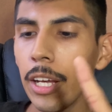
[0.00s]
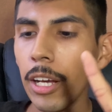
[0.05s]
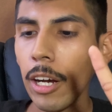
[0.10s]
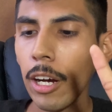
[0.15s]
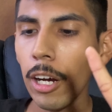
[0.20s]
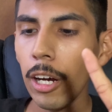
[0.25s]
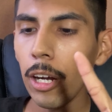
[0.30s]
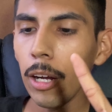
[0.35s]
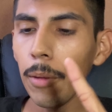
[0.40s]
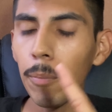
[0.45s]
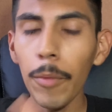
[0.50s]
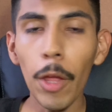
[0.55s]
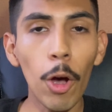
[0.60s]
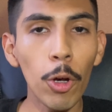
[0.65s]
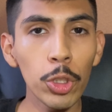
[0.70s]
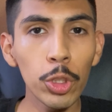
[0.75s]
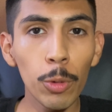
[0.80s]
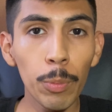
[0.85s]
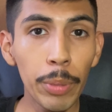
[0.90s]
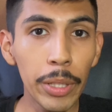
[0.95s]
Um,
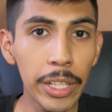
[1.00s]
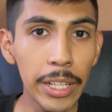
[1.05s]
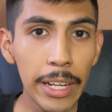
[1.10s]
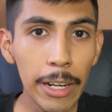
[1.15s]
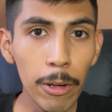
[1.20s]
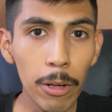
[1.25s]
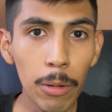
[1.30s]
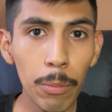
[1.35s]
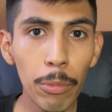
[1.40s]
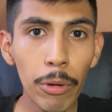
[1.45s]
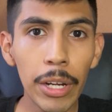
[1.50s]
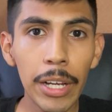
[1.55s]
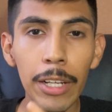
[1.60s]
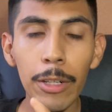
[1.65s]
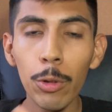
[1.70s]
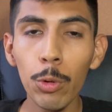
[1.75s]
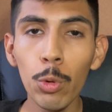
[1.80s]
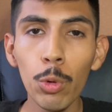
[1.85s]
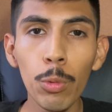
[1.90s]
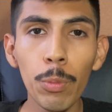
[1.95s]
also Panera Bread,
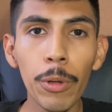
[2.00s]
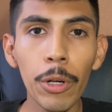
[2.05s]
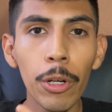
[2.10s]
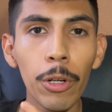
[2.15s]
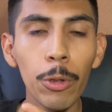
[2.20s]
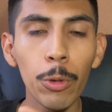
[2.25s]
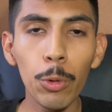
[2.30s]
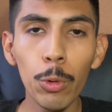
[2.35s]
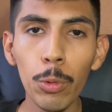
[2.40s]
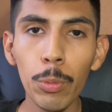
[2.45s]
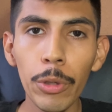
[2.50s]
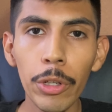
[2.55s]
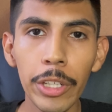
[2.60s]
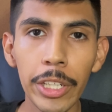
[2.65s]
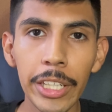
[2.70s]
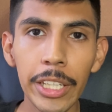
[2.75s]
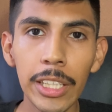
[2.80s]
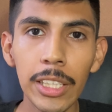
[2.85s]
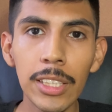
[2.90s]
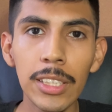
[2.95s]
Uber, Uber
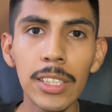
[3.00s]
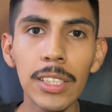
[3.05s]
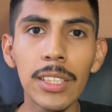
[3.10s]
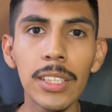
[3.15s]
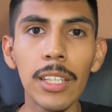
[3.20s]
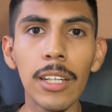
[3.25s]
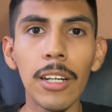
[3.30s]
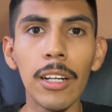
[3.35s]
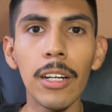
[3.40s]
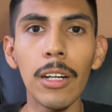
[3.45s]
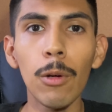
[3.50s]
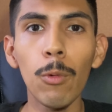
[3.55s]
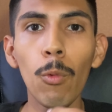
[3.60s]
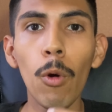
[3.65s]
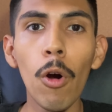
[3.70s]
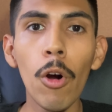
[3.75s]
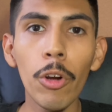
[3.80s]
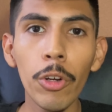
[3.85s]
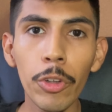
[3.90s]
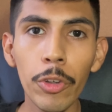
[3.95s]
Eats, uh,
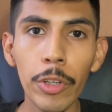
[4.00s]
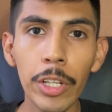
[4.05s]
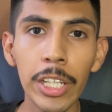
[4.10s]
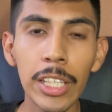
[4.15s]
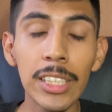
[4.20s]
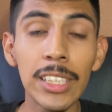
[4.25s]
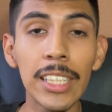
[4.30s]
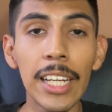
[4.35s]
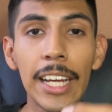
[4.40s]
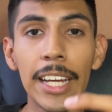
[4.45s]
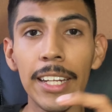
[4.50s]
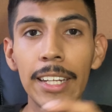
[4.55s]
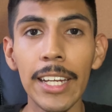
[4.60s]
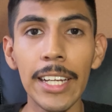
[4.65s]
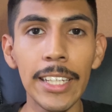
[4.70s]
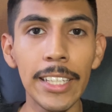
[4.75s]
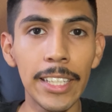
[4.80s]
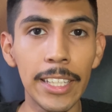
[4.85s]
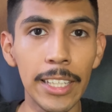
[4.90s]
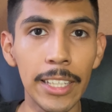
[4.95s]
Walgreens, and
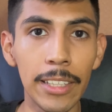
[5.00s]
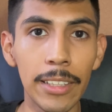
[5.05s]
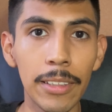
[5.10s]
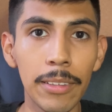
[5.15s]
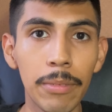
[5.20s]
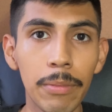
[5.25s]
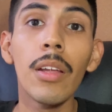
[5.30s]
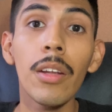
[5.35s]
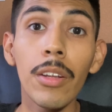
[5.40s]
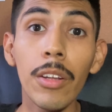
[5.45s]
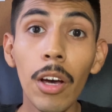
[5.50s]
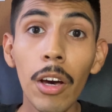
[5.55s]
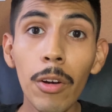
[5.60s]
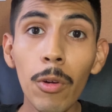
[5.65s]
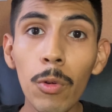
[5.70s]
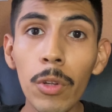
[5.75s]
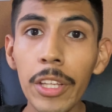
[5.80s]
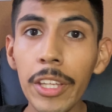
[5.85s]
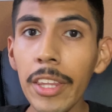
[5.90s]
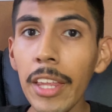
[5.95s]
Nike. Not
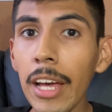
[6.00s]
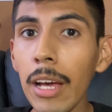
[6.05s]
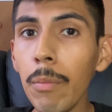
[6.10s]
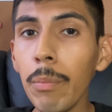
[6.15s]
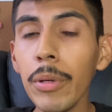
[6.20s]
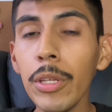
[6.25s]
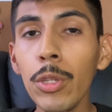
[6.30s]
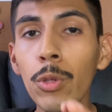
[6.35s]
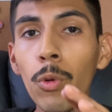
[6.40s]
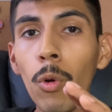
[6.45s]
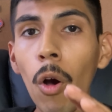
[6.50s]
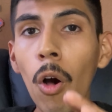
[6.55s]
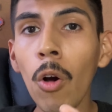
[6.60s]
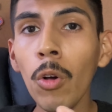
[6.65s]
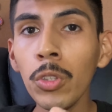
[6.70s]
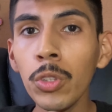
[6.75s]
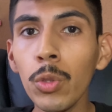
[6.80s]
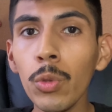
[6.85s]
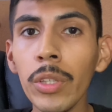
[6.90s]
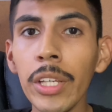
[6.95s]
only that, but you
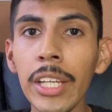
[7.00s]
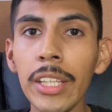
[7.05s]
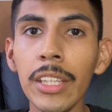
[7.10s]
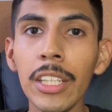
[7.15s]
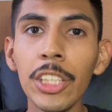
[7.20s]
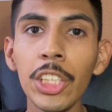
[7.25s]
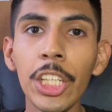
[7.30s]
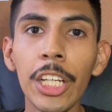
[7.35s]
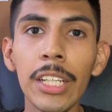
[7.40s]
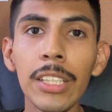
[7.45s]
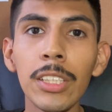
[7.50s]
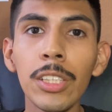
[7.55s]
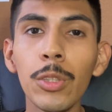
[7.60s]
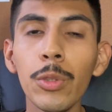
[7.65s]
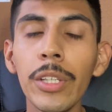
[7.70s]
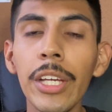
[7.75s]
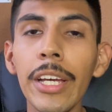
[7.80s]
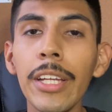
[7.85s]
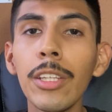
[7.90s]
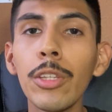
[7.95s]
also get the chance to
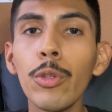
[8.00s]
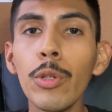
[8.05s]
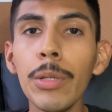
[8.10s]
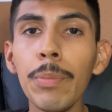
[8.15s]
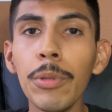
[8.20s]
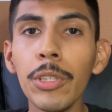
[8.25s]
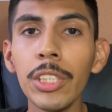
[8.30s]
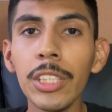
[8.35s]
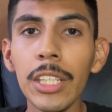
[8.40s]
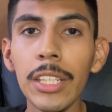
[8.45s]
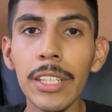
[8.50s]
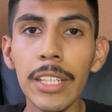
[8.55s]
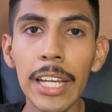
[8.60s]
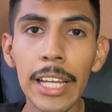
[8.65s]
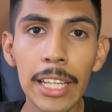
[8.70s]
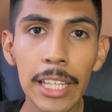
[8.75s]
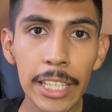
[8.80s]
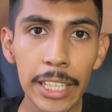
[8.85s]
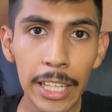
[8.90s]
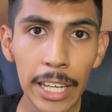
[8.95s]
get 3%
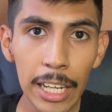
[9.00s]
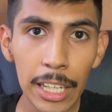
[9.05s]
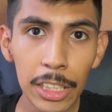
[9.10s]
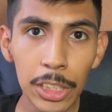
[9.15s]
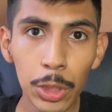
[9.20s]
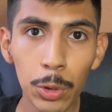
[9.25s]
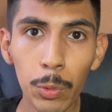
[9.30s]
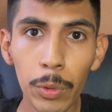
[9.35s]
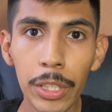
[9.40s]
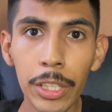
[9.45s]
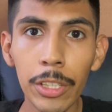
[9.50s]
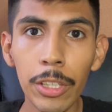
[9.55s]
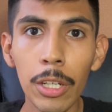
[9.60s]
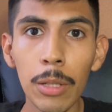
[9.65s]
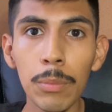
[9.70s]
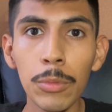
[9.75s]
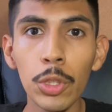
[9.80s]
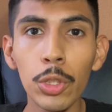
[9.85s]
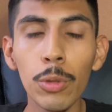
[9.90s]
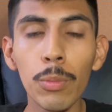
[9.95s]
daily cash when it
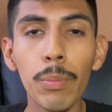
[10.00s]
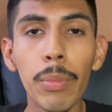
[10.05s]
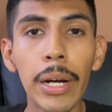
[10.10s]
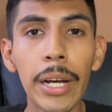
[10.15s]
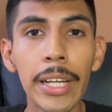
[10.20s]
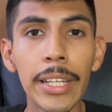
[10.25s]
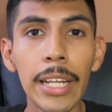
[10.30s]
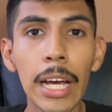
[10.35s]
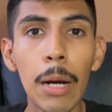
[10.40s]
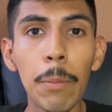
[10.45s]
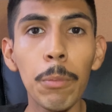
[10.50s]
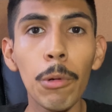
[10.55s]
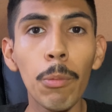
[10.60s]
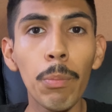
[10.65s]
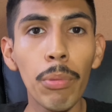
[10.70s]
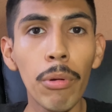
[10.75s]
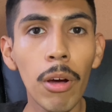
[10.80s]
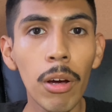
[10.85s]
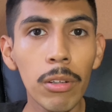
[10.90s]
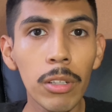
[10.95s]
comes to buying Apple
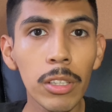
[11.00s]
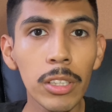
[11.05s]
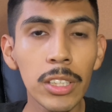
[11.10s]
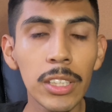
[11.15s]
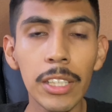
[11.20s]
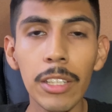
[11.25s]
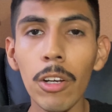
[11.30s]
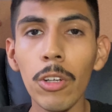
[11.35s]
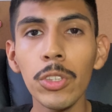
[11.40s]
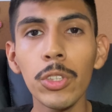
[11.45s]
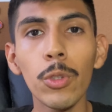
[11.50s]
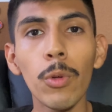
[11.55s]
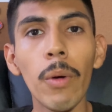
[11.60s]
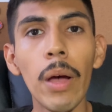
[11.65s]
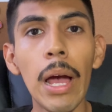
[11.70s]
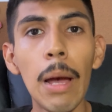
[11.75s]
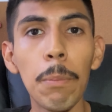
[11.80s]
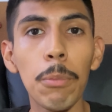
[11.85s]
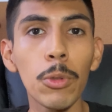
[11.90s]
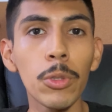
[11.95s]
products and also
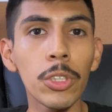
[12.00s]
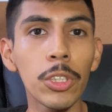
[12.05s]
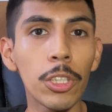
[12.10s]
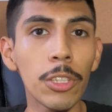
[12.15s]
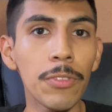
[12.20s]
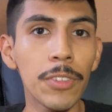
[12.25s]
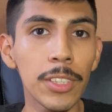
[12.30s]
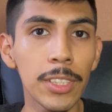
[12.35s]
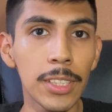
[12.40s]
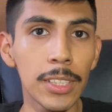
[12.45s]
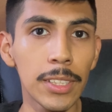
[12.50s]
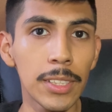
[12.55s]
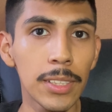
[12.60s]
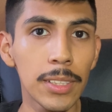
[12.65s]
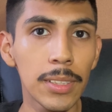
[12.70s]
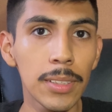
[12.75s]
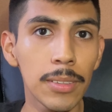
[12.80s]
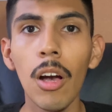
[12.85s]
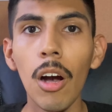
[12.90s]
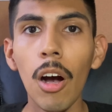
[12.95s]
Apple
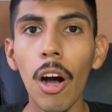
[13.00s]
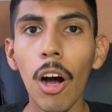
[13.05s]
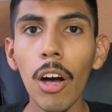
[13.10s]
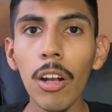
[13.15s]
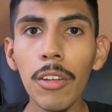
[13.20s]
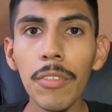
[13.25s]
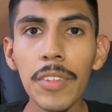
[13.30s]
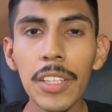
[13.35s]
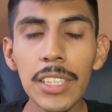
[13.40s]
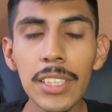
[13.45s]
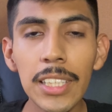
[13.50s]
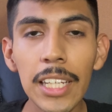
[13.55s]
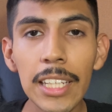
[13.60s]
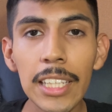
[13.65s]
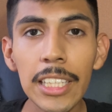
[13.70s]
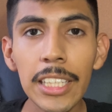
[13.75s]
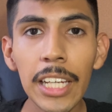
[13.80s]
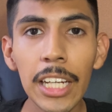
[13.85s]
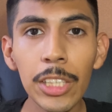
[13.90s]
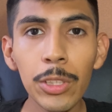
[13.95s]
services. All of these
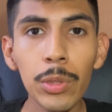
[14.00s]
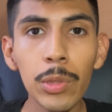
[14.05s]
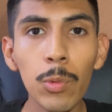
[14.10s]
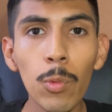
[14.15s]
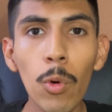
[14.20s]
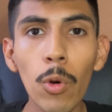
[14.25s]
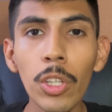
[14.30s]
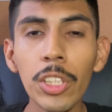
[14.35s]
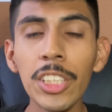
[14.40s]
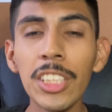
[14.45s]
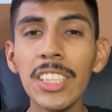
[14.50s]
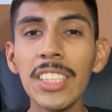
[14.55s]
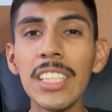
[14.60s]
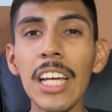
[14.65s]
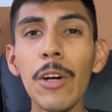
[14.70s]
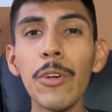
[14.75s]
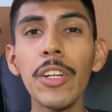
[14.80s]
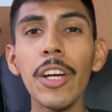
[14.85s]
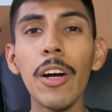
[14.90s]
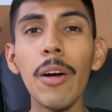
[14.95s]
daily cash rewards
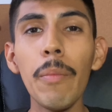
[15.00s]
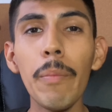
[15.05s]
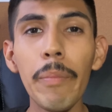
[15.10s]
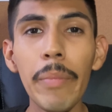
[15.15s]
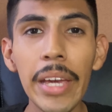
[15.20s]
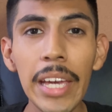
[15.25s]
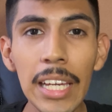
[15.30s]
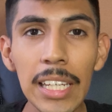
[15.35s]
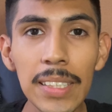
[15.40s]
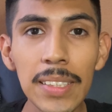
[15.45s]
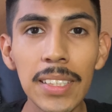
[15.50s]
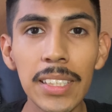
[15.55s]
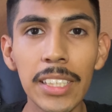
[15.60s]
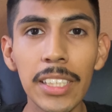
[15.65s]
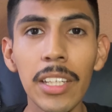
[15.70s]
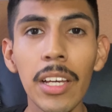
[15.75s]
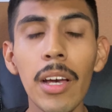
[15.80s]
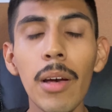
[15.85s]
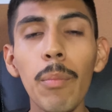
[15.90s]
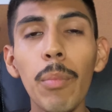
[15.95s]
sound
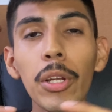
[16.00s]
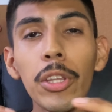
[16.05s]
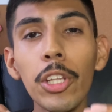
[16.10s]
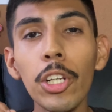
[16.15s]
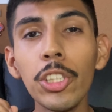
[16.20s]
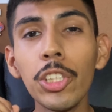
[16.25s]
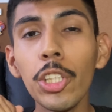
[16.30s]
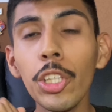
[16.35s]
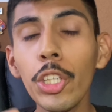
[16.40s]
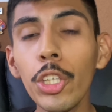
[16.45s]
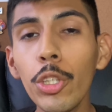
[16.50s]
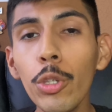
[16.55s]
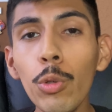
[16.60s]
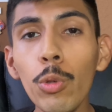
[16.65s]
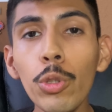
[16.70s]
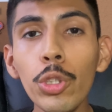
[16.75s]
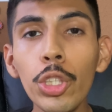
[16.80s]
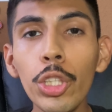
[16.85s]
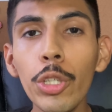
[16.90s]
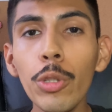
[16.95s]
amazing, but there's a
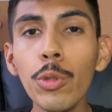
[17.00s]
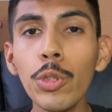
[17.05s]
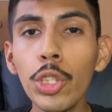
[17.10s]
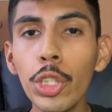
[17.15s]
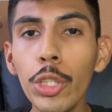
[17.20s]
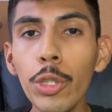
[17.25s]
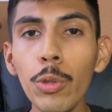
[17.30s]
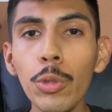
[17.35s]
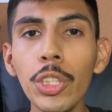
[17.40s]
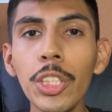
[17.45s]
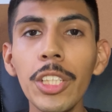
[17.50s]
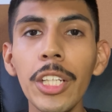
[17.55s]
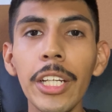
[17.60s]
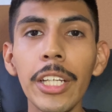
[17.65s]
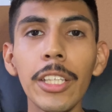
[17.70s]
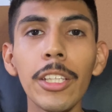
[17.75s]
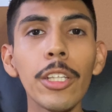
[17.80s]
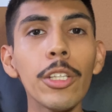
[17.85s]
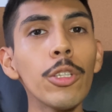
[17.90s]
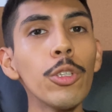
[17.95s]
huge, huge, huge
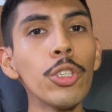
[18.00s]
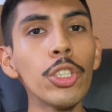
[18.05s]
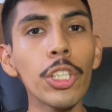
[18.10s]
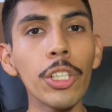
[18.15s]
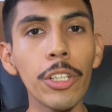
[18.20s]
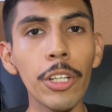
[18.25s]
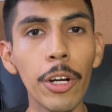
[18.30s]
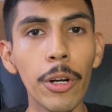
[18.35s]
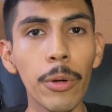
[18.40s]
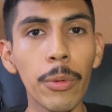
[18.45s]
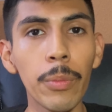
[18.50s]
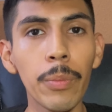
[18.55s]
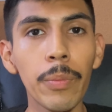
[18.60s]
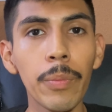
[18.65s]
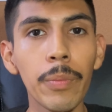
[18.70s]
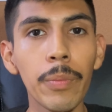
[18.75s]
thing you should know.